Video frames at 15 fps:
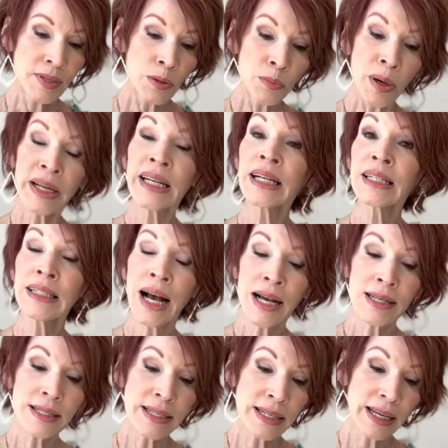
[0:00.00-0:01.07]

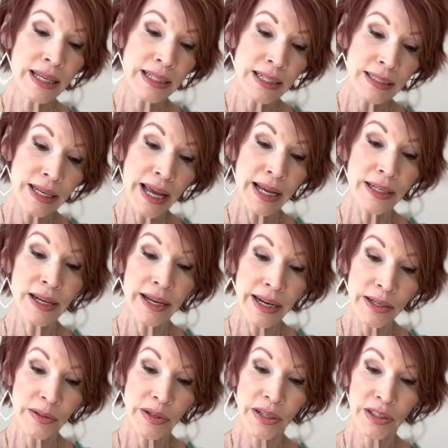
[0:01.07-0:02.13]
recognizing an Atlanta
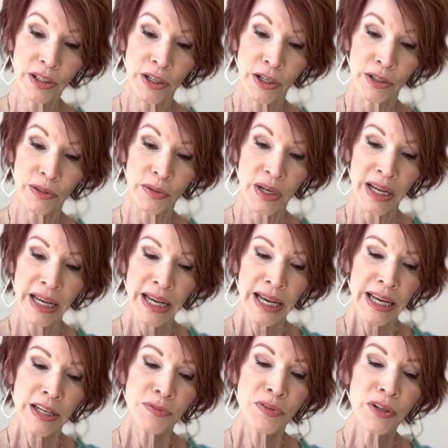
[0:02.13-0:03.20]
area code,
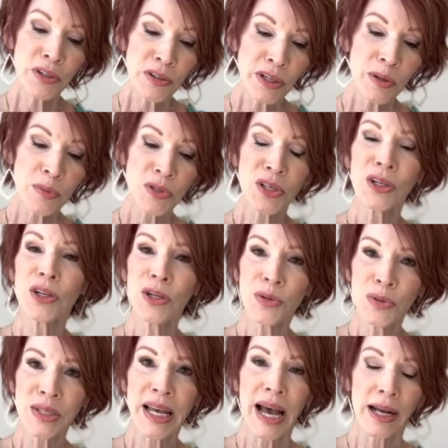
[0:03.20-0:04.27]
he figured it was a
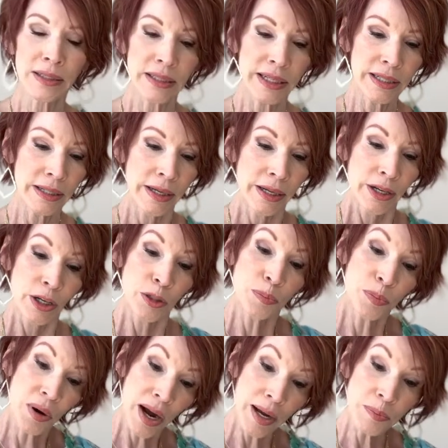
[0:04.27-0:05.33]
news outlet who'd
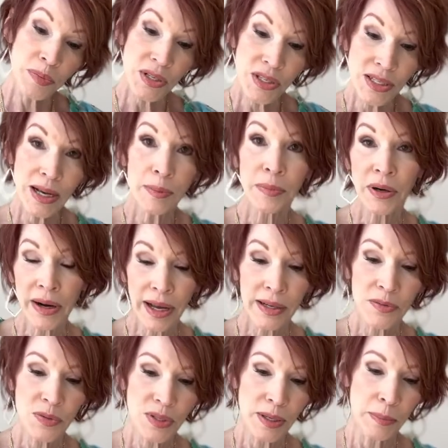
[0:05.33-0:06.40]
bribed his number out
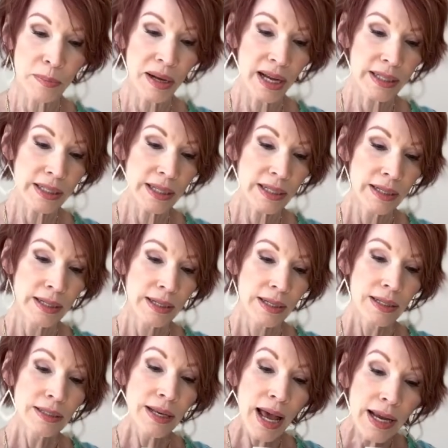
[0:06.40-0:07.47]
of somebody.
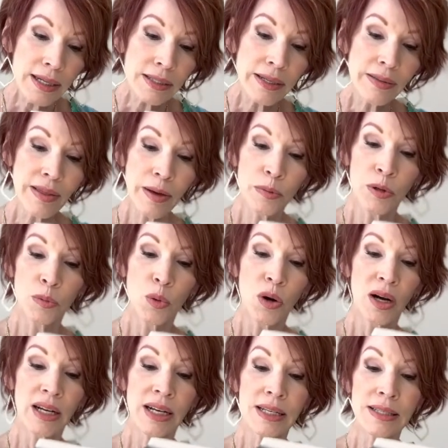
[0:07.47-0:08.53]
Likely they would
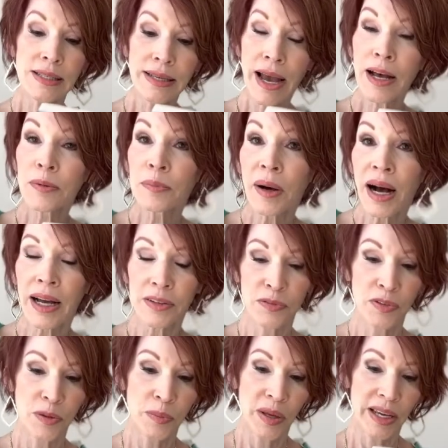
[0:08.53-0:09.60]
want a soundbite
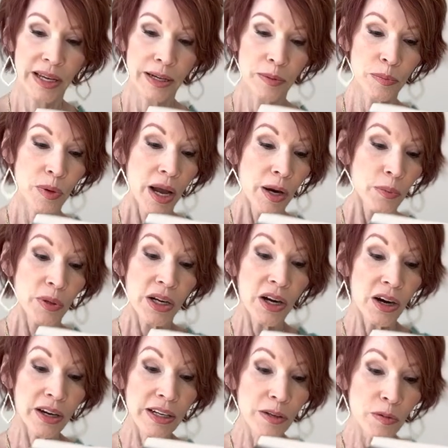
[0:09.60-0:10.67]
from him
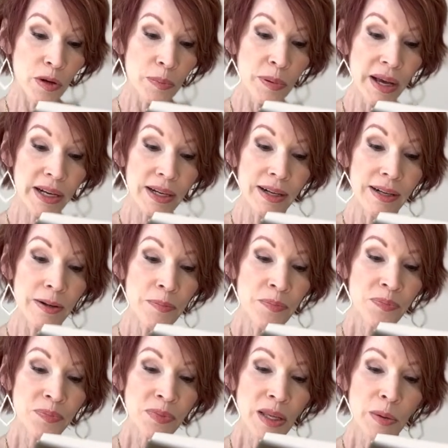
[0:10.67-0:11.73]
regarding Rebecca
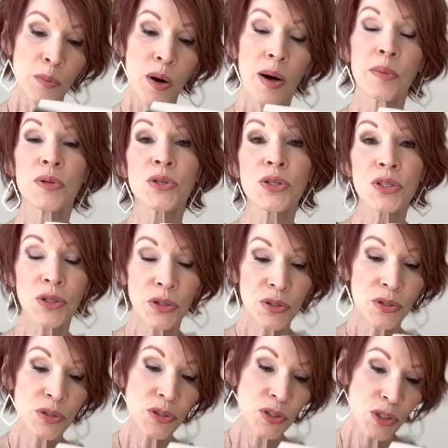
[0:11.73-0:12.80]
in what was
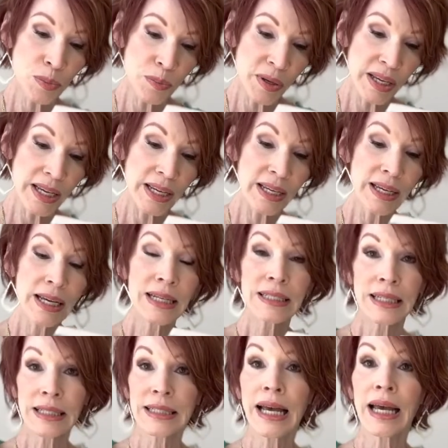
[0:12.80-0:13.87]
certain to be
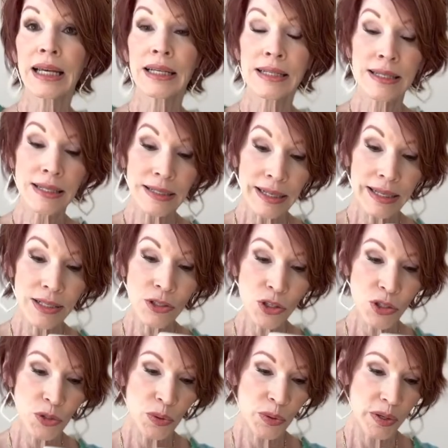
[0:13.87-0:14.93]
today's lead
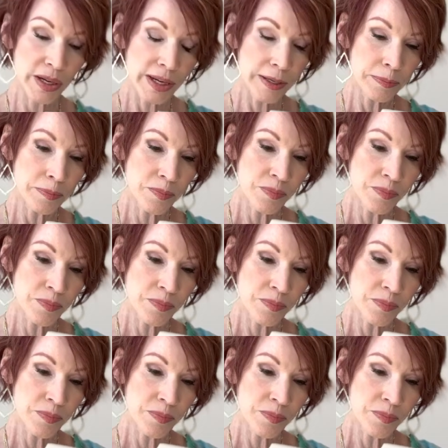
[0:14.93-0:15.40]
story.